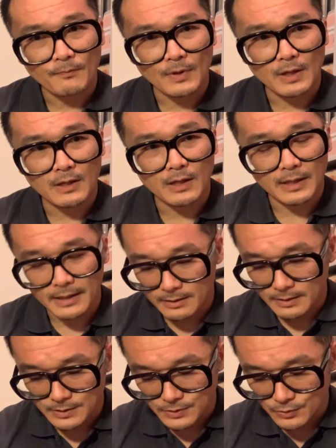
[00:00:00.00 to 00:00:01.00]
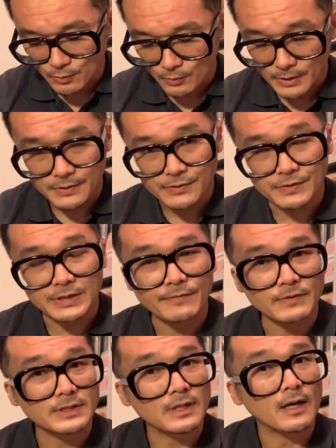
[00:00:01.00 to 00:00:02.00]
again, this is according to
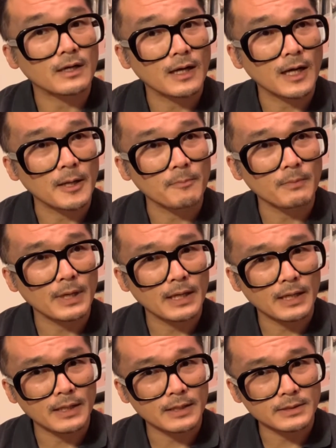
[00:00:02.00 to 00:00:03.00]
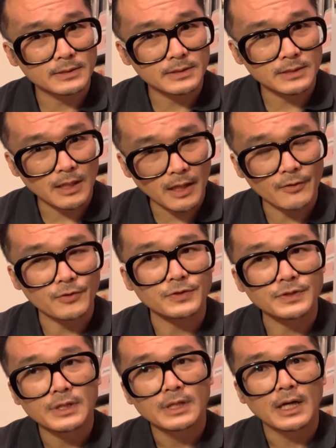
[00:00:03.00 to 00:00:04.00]
Stephen Sondheim and others,